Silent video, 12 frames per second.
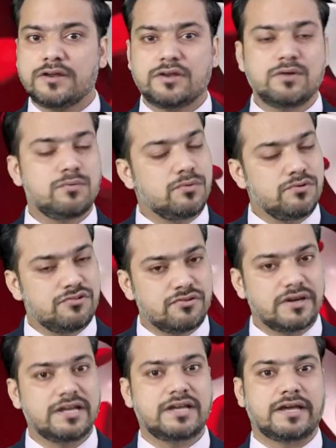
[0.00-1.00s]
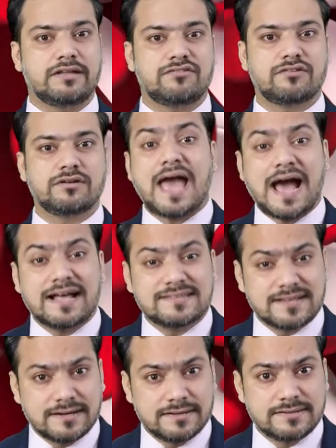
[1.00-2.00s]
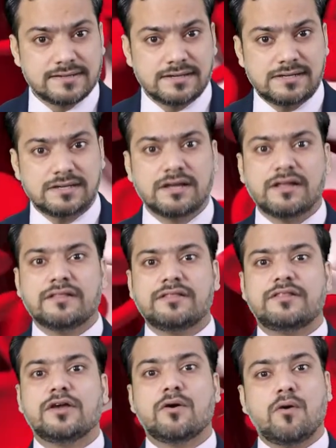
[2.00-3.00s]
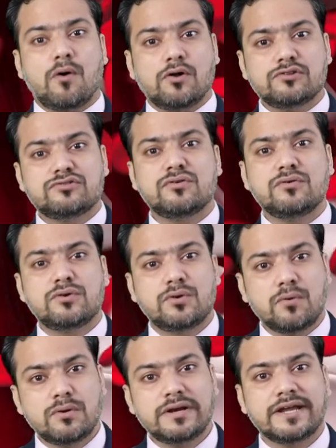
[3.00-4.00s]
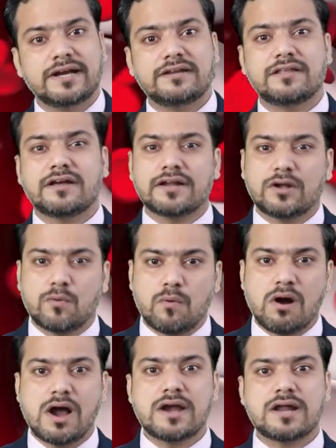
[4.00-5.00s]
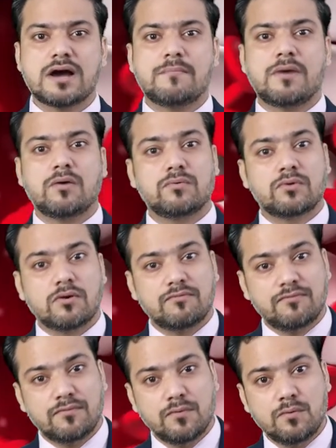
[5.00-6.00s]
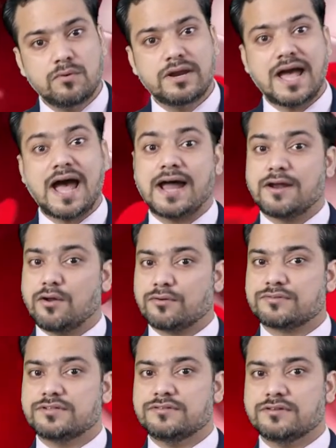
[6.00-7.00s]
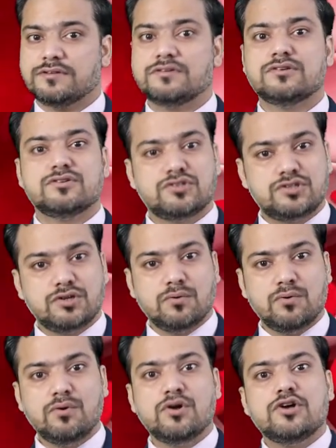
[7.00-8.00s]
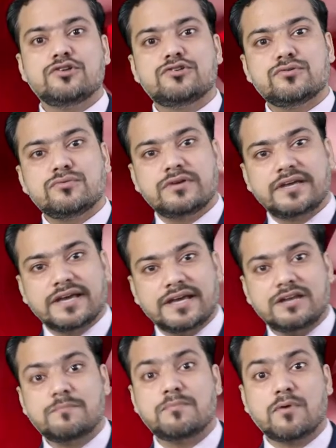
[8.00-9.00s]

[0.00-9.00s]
due to shrinkage. As a result, they also don't get the required amount of food and oxygen. So, to get